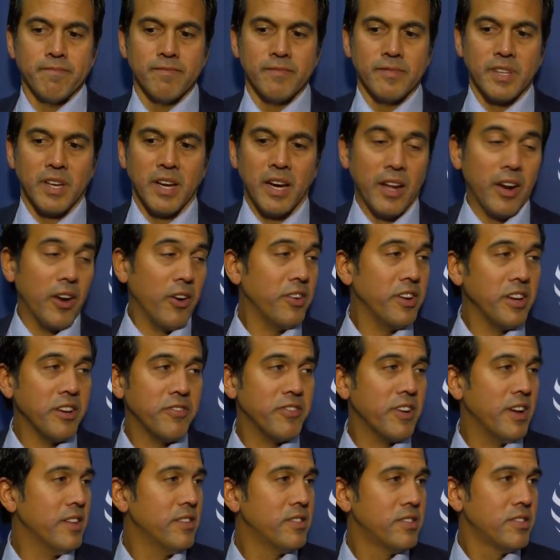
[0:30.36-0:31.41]
on our
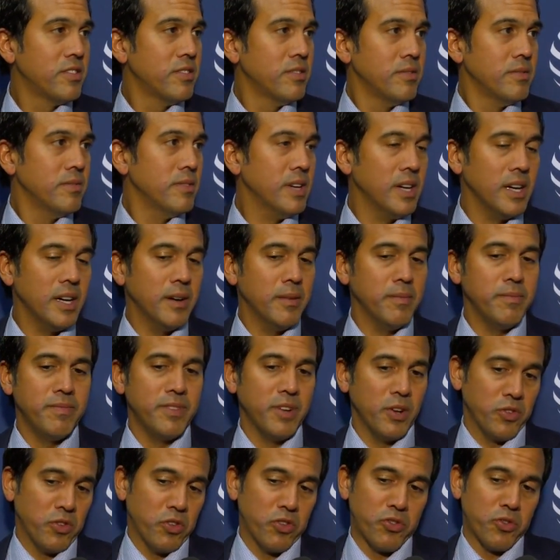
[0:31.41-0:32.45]
defense.
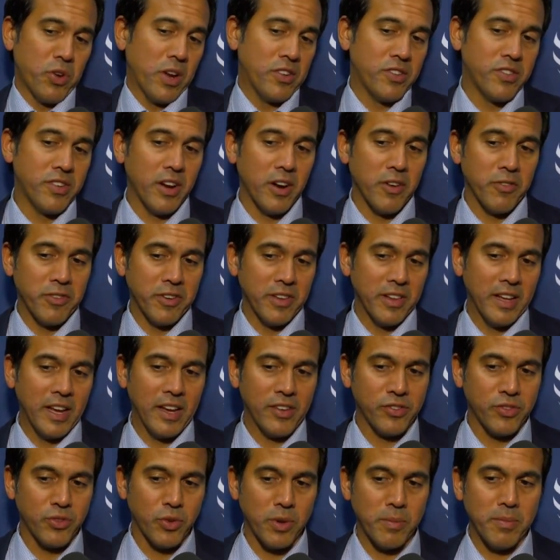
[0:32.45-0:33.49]
There was a stretch there for the
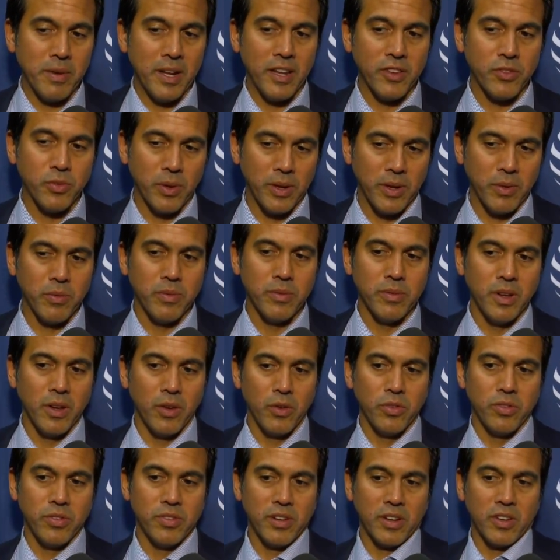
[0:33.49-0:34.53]
last 3 minutes when it
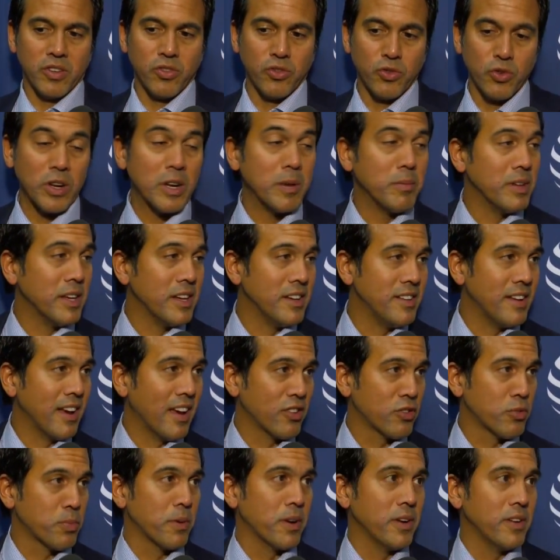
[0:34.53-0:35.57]
was extremely
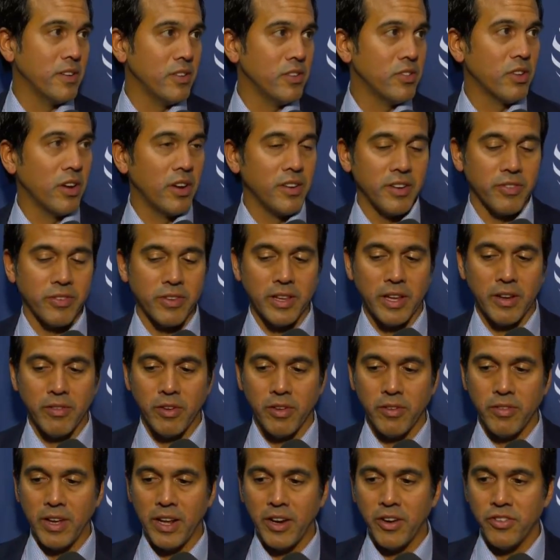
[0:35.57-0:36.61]
desperate. You saw a different level
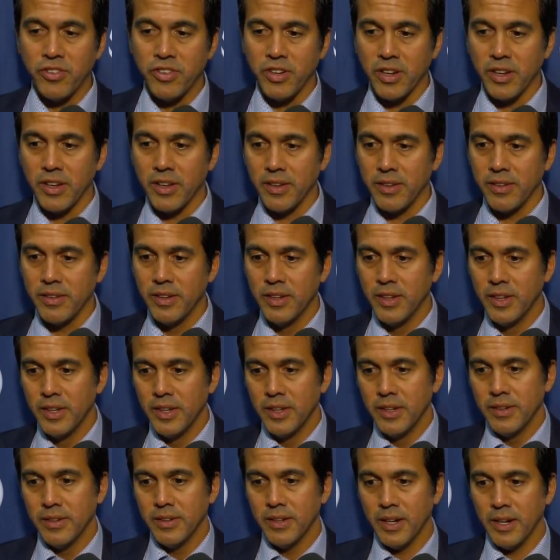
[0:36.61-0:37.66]
of energy and
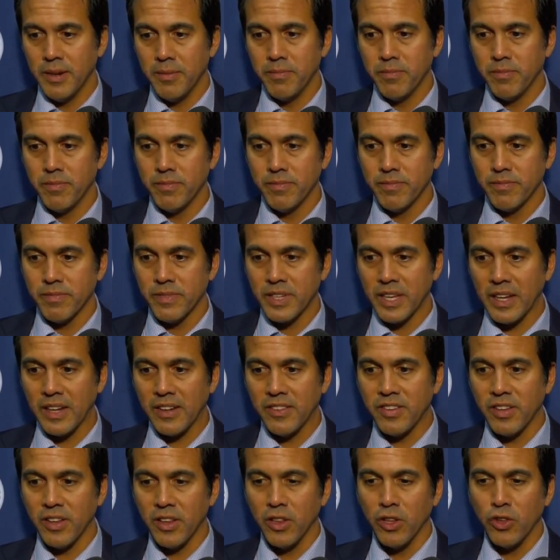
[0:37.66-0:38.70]
getting
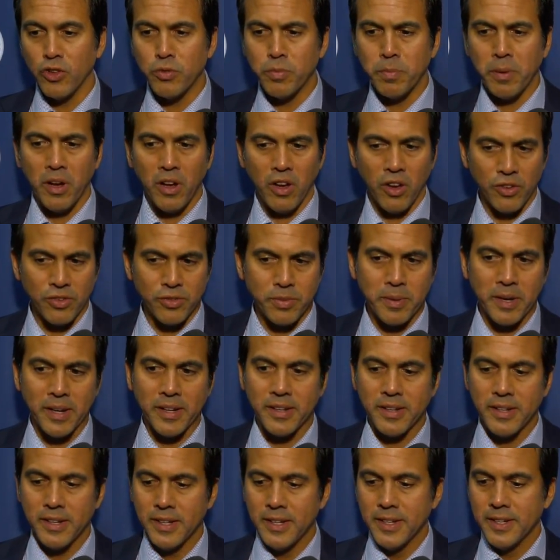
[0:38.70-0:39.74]
to the loose balls. But
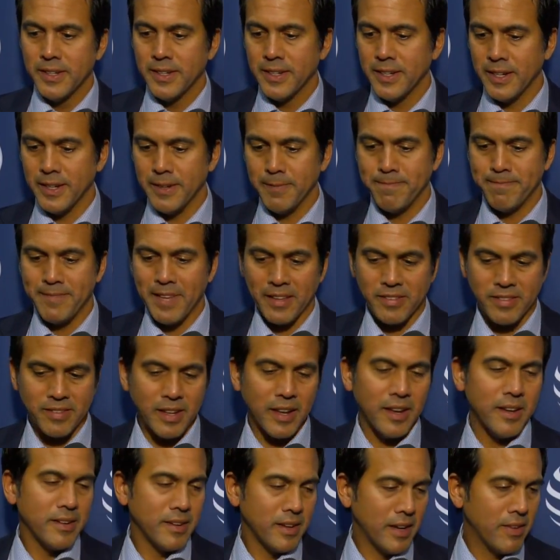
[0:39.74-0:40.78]
that's
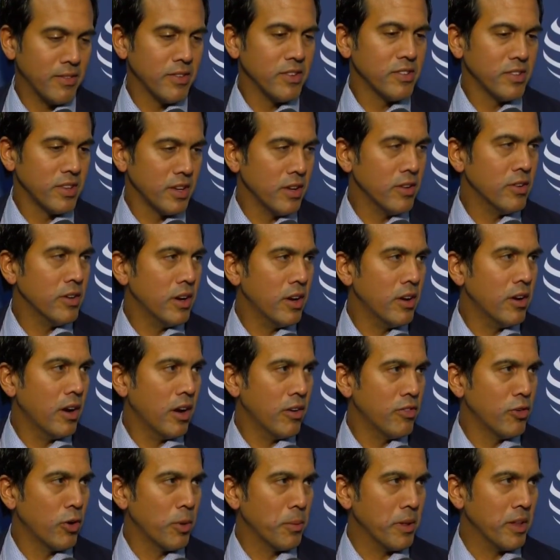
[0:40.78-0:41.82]
not obviously a
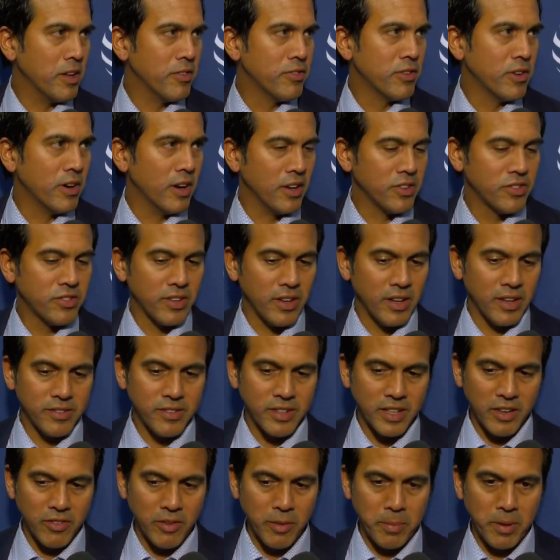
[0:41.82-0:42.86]
formula for us
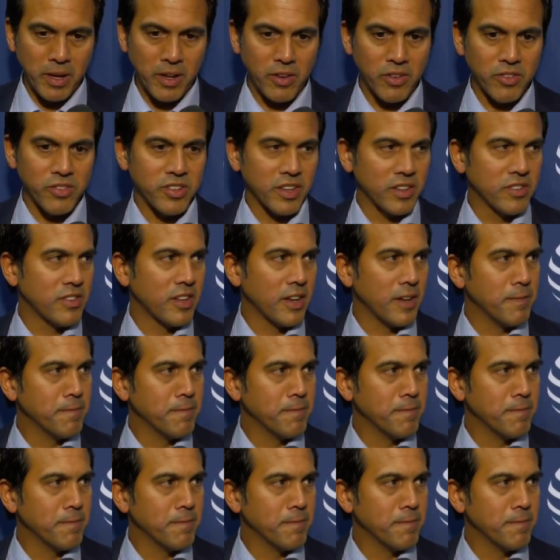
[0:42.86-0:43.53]
to give up 116.